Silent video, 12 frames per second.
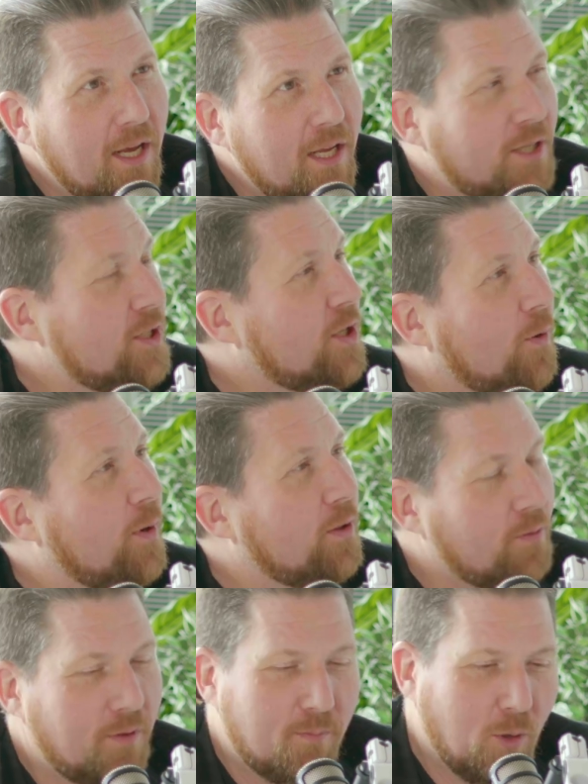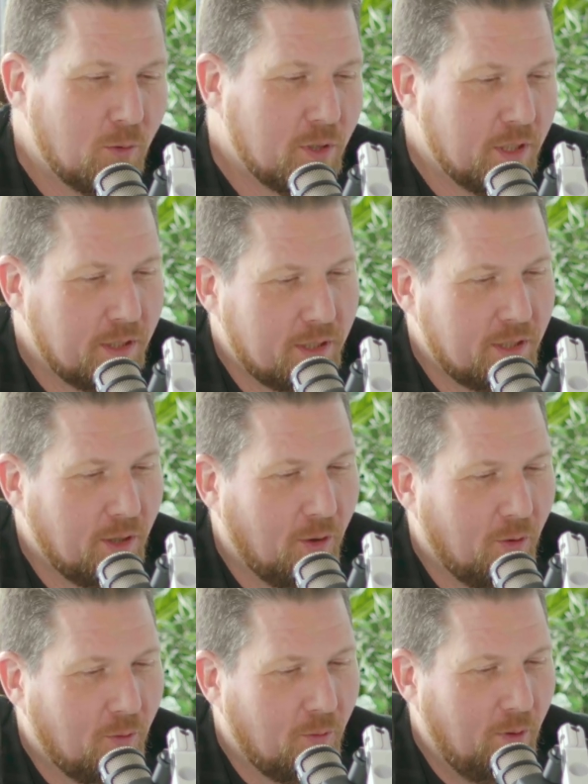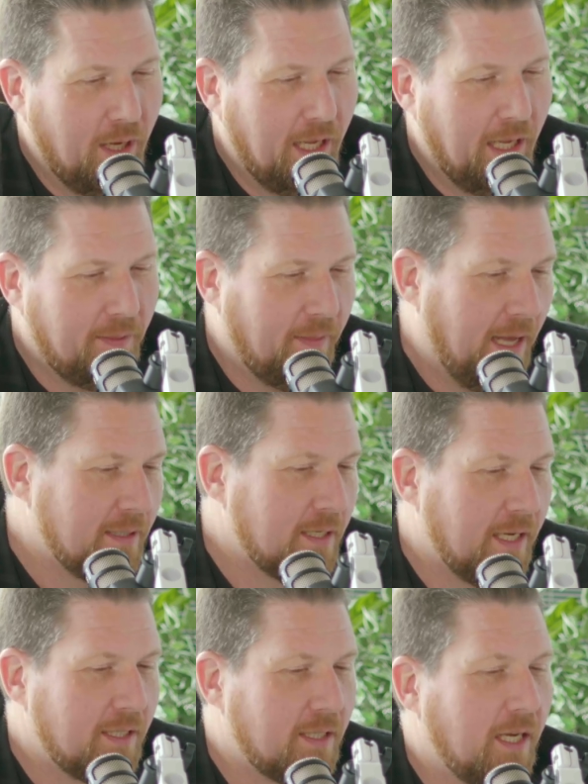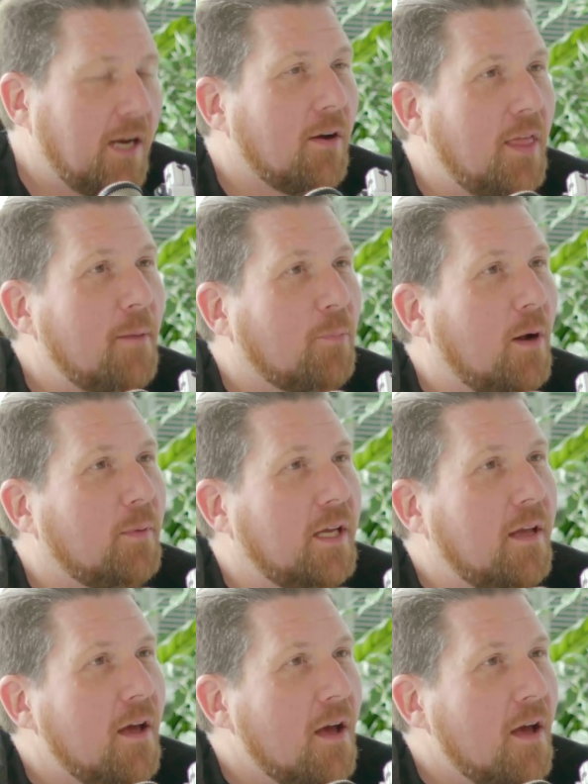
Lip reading: just going through the motions. So that's nice to hear. And that probably